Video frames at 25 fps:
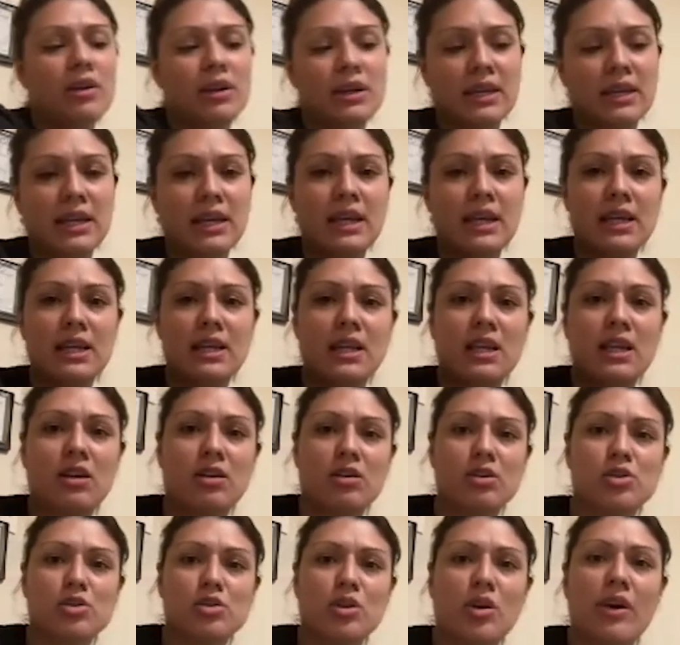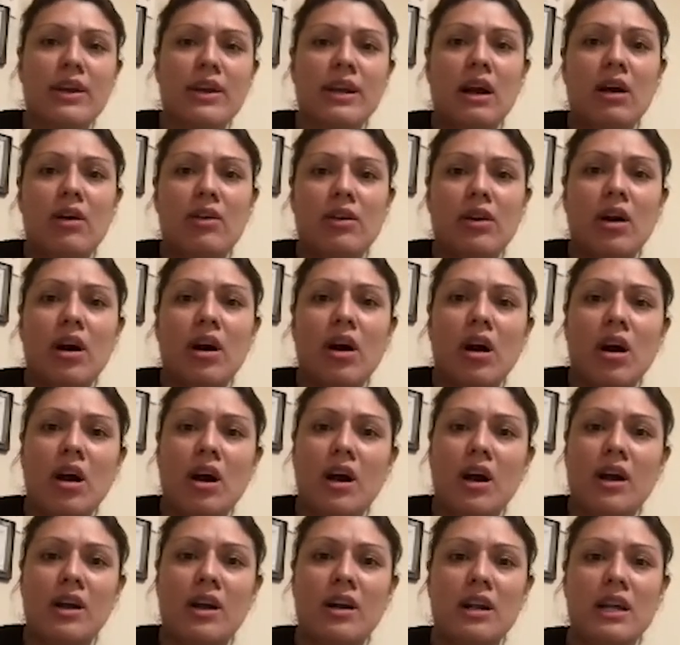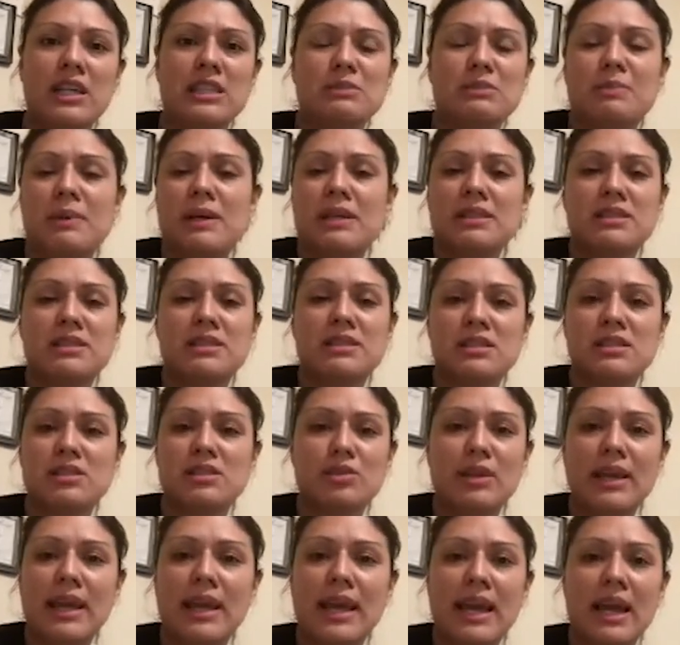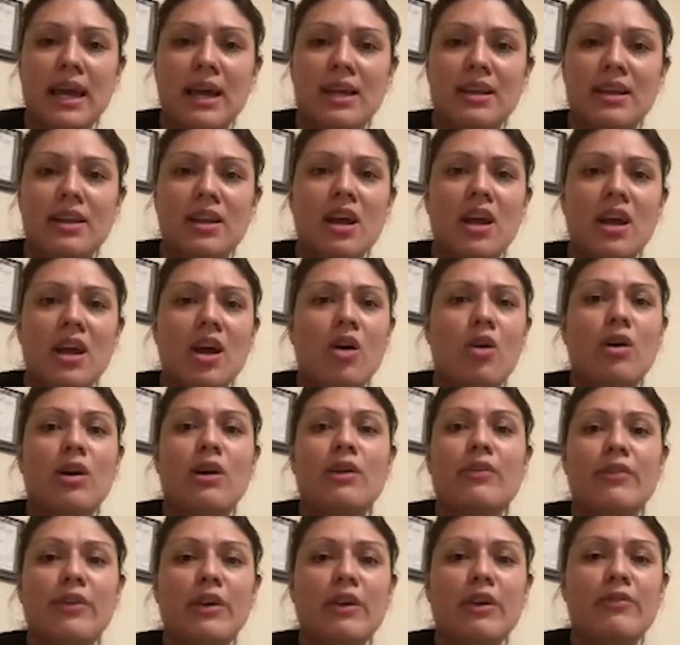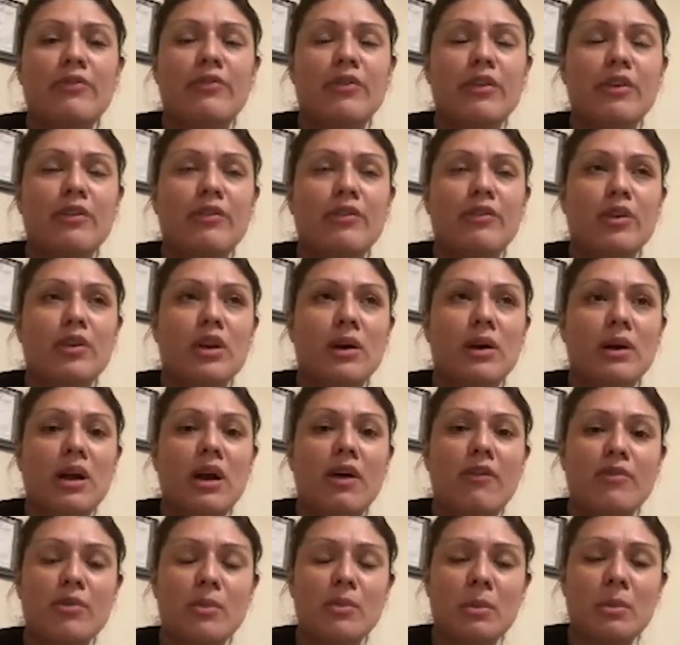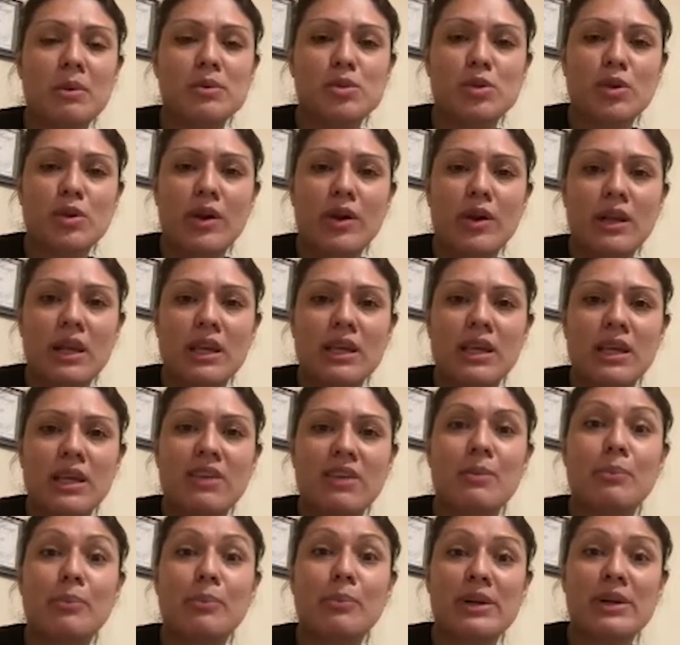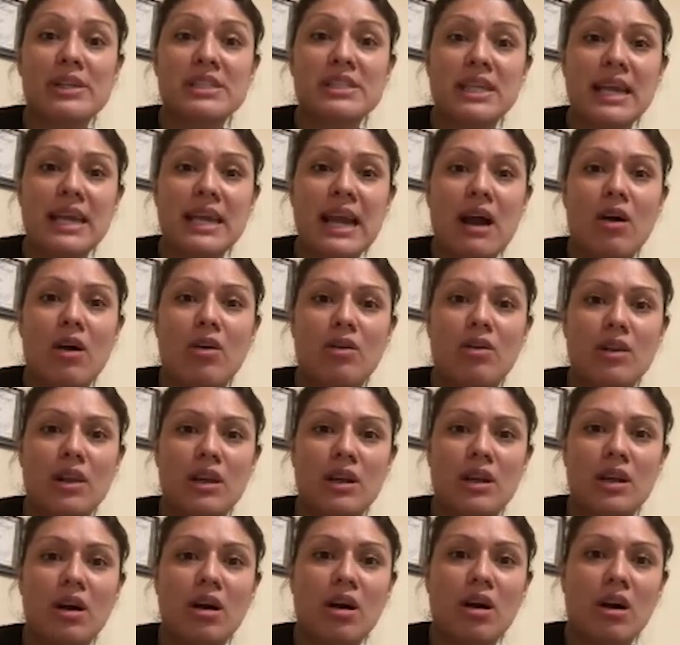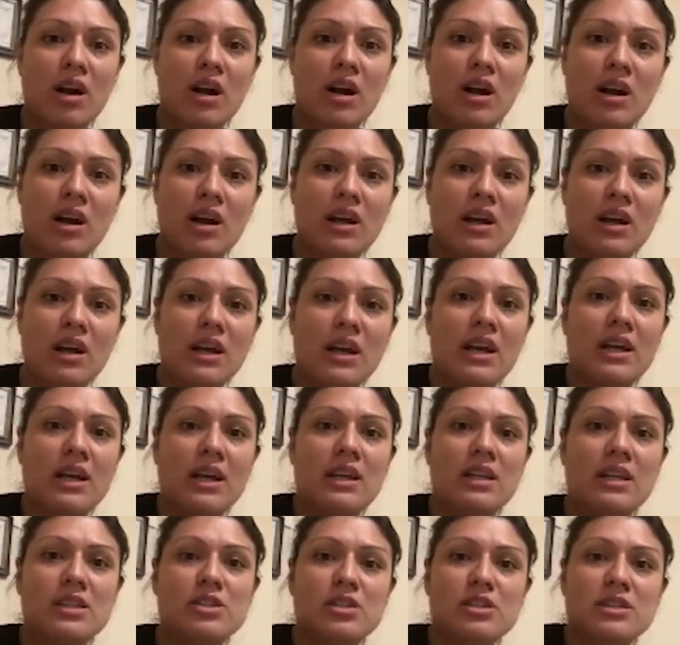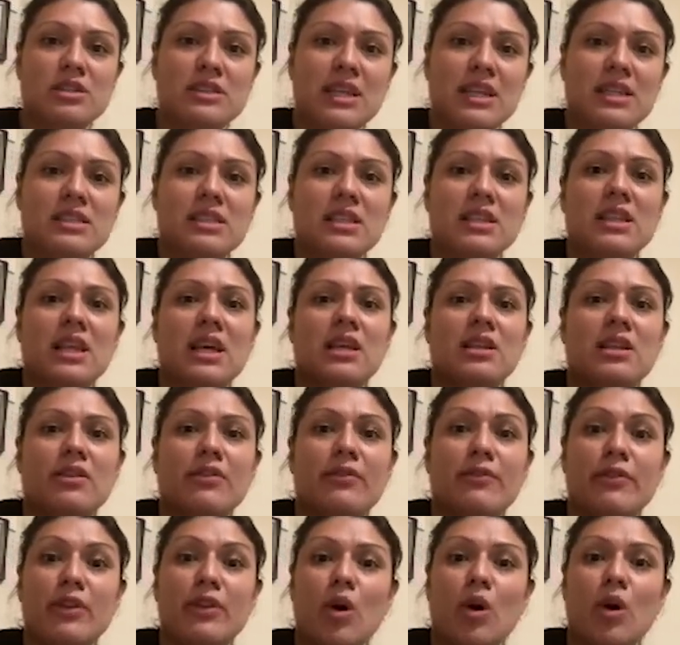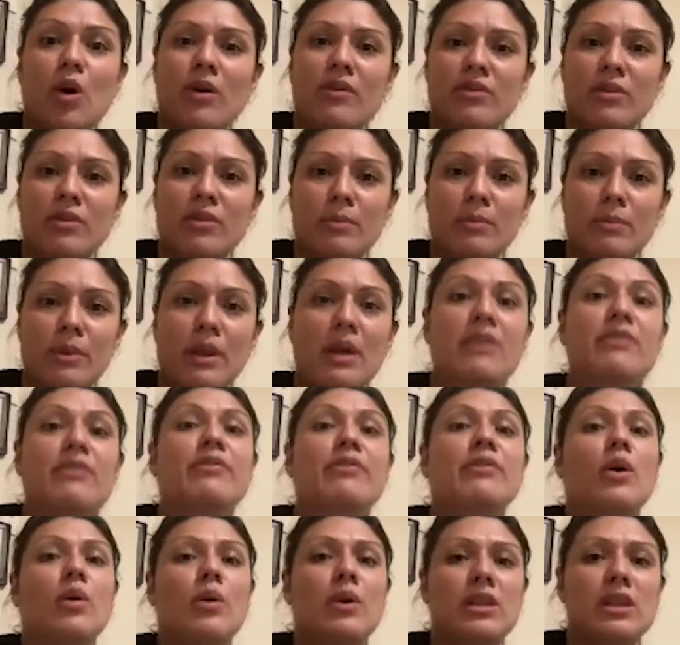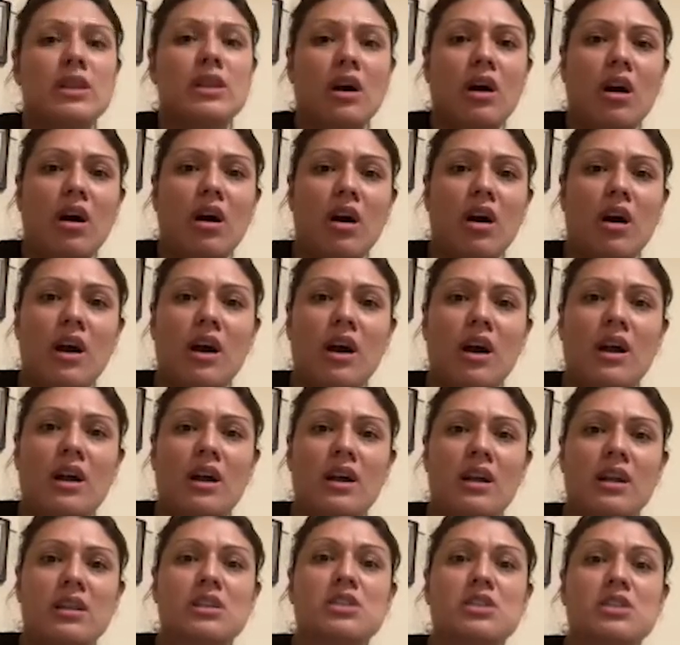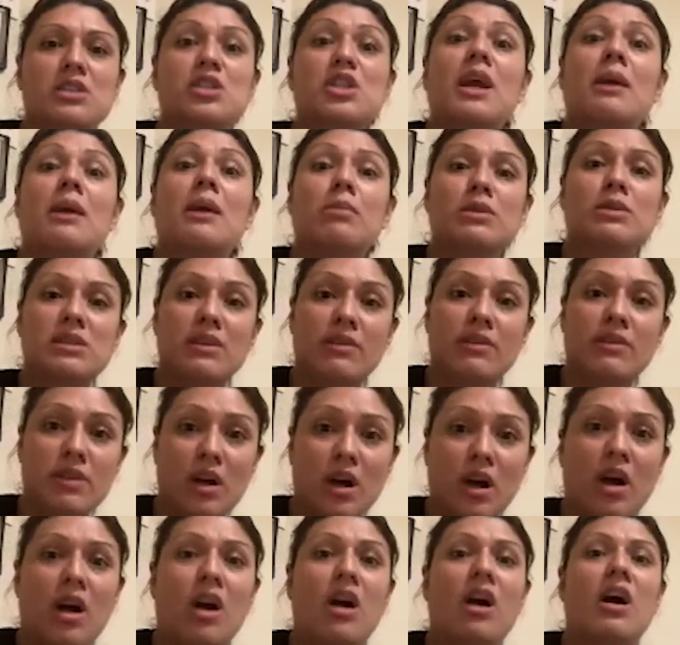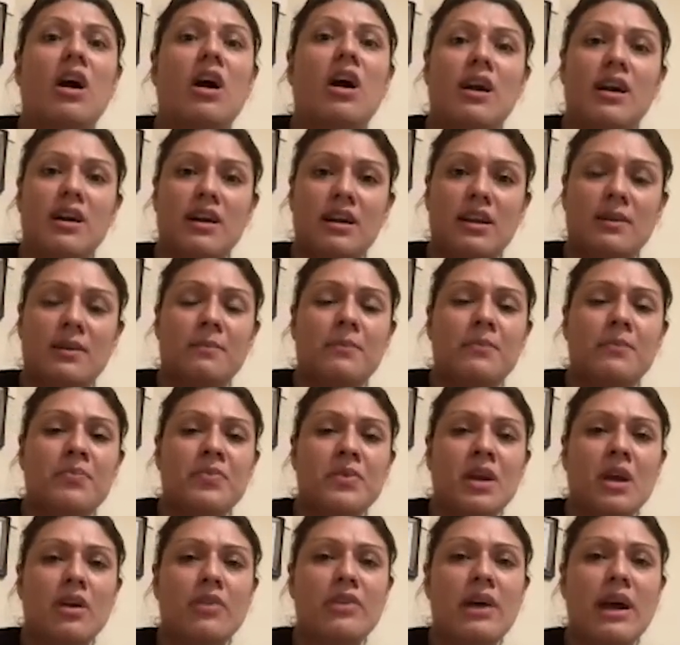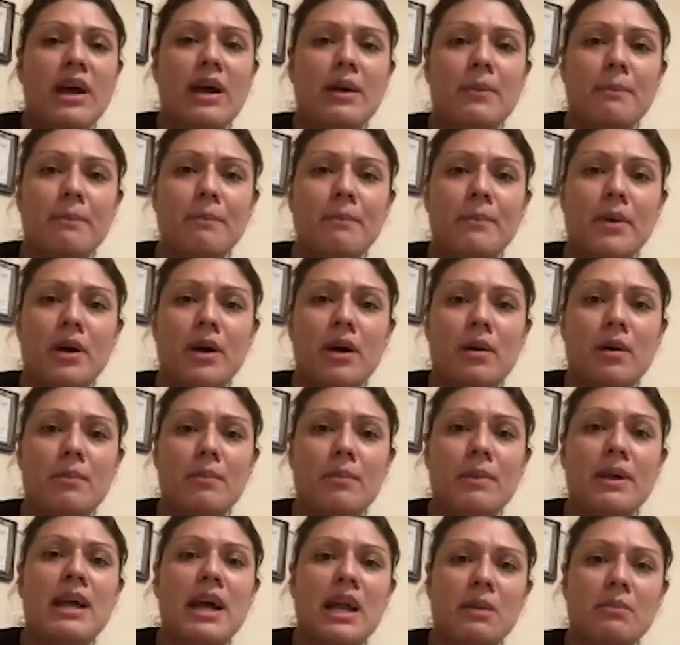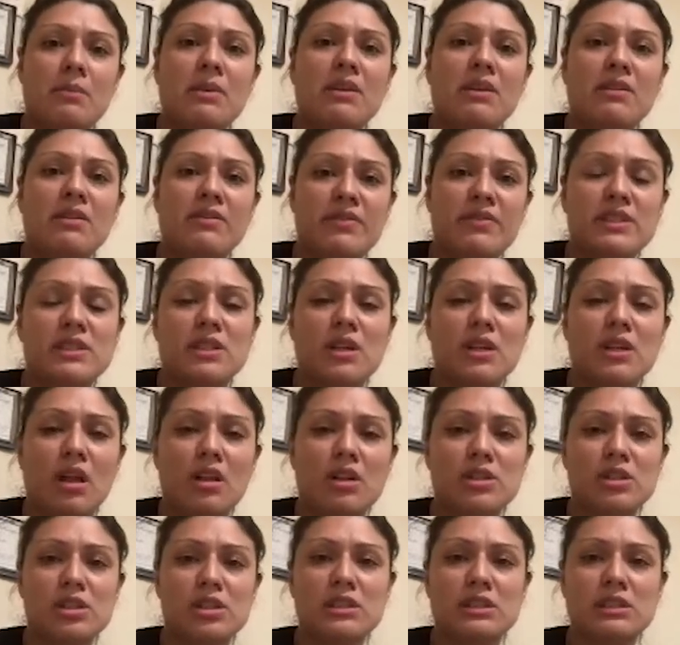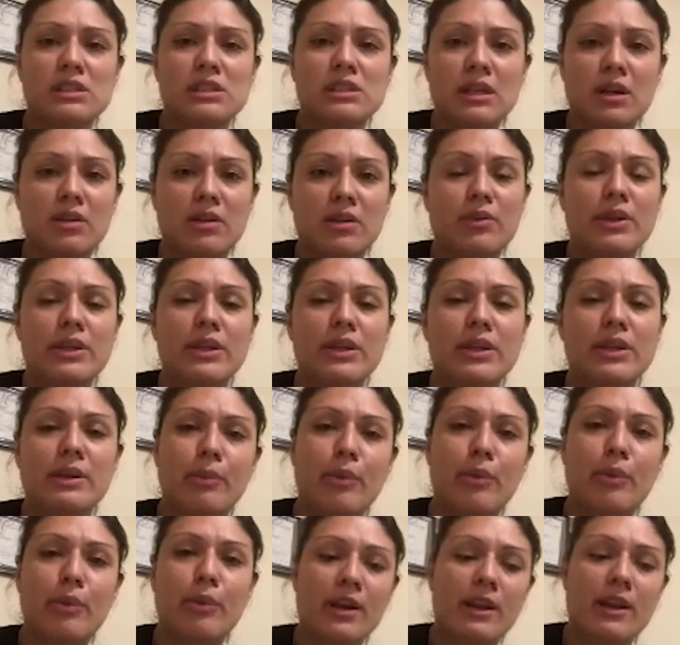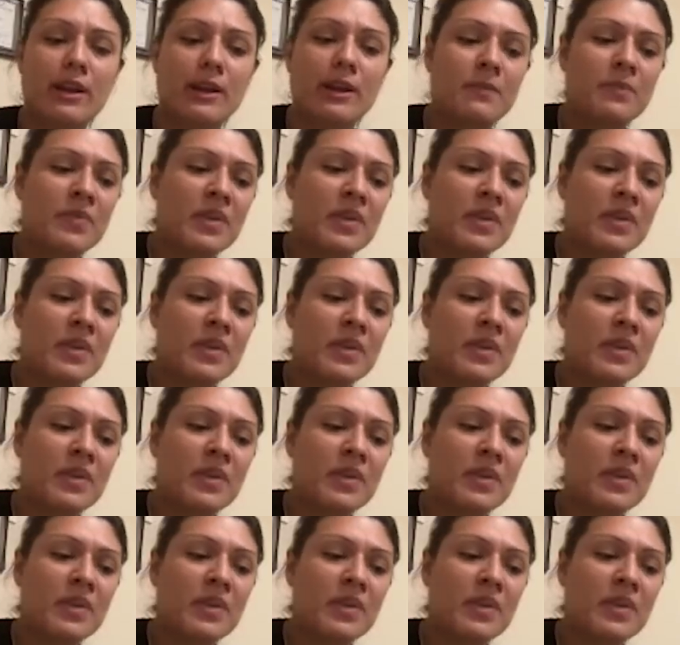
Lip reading: a kidney or drawing out a heart as best as you can. Or if you're not comfortable drawing, like even printing out like a heart and understanding like the flow of the blood flow in the heart and the chambers of the heart, and that anatomy and physiology is really important.